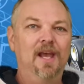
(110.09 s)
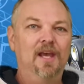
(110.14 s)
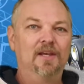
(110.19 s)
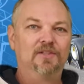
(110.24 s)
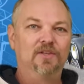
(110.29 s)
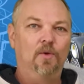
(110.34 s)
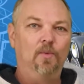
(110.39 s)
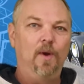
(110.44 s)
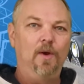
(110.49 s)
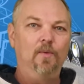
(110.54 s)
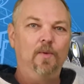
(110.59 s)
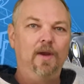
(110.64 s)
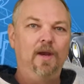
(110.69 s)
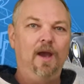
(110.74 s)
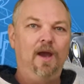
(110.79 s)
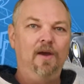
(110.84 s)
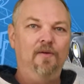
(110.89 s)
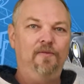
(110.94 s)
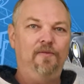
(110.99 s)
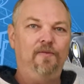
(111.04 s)
So when we
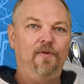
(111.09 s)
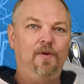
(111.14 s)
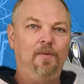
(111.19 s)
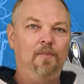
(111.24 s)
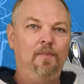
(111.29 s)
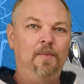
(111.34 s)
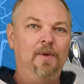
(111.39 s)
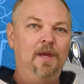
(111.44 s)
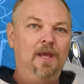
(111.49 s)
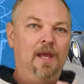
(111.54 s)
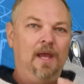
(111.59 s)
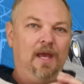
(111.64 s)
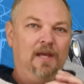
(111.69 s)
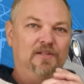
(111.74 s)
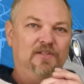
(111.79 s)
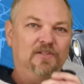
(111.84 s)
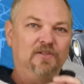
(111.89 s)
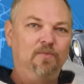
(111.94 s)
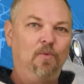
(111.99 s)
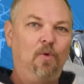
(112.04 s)
go from a
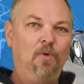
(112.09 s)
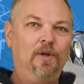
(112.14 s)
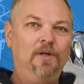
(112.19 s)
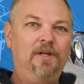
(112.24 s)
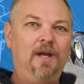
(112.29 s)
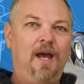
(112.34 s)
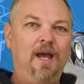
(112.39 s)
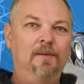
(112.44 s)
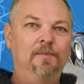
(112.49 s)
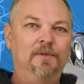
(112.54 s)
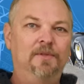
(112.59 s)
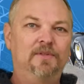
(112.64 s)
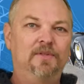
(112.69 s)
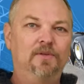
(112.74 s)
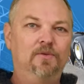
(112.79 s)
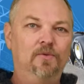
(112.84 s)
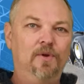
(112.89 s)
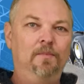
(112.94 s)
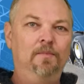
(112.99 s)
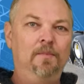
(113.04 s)
smaller
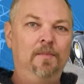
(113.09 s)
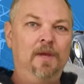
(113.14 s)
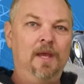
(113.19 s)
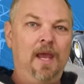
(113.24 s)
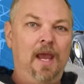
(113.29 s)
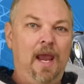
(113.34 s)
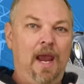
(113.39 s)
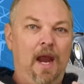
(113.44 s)
diameter rim